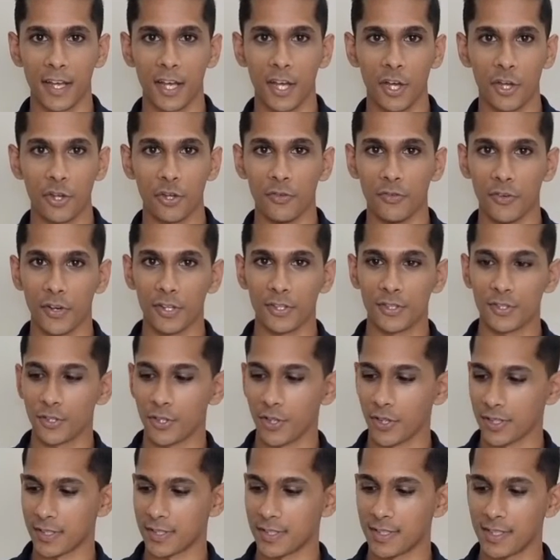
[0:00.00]
You've also
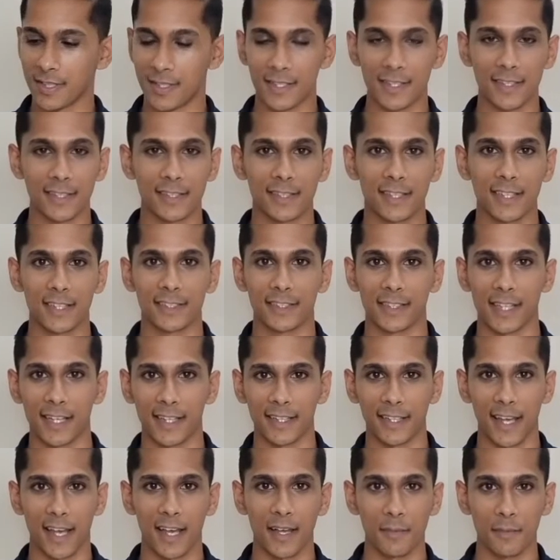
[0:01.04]
got statistics that
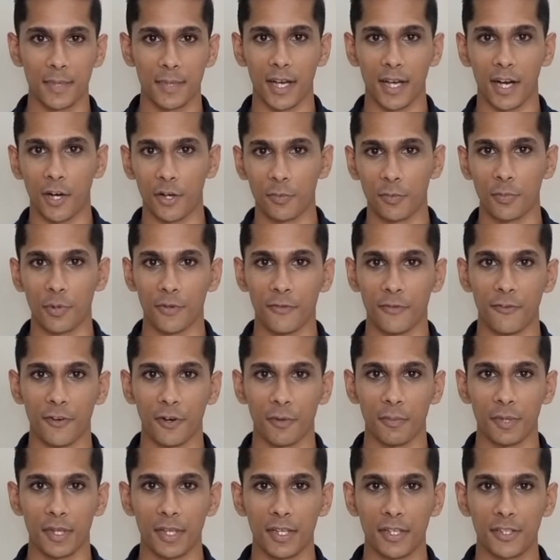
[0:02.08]
can be output
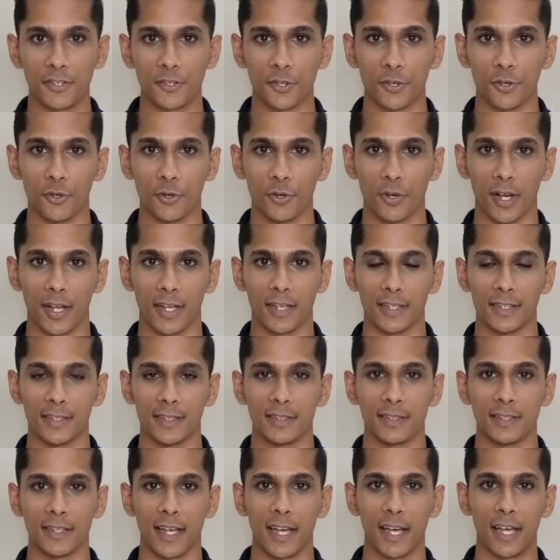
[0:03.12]
from here, so you'll
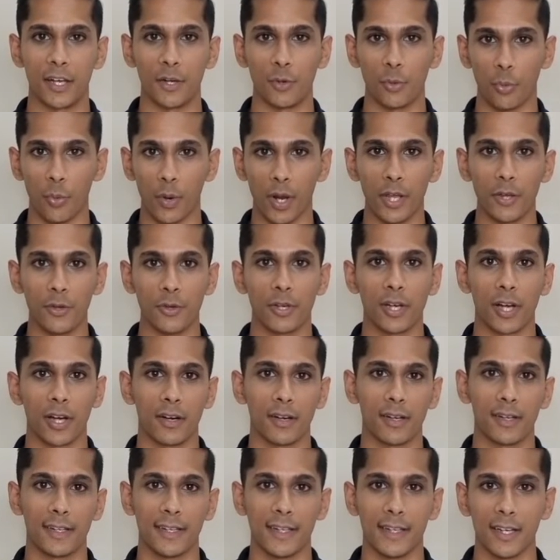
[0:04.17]
understand where you
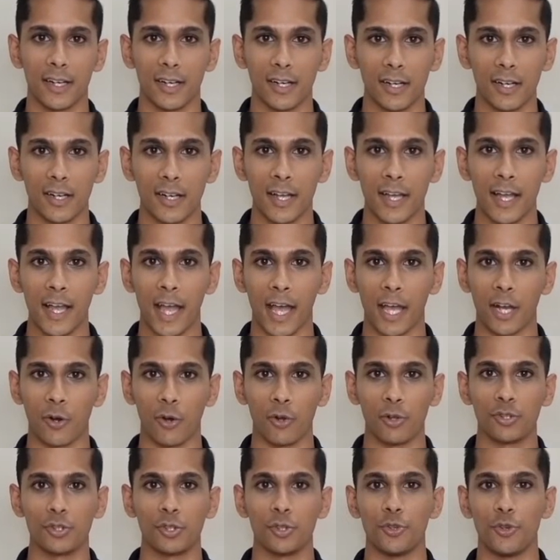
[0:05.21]
currently are and
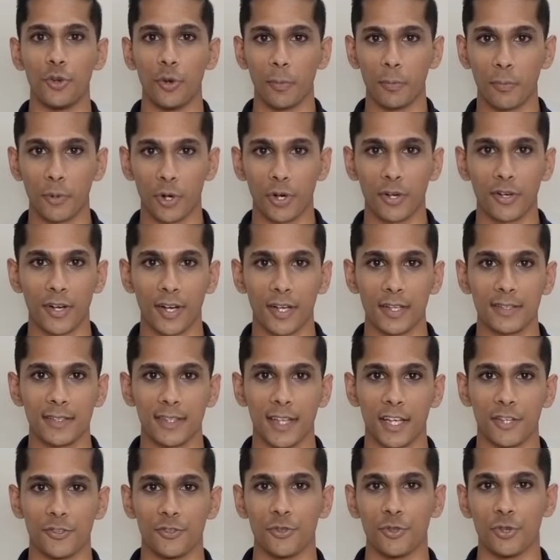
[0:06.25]
also your progress
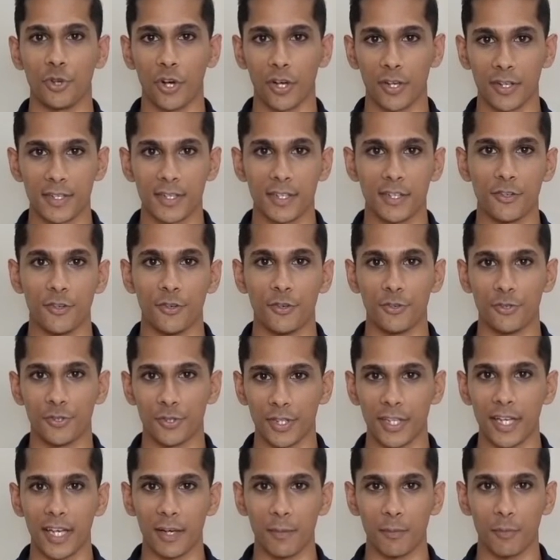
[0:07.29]
as you continue to
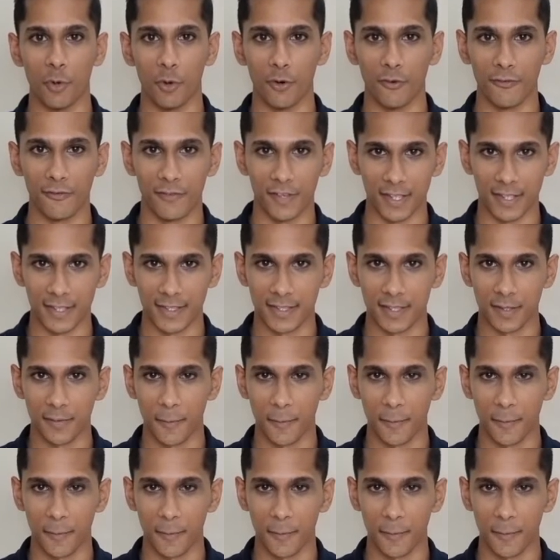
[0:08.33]
get more fit.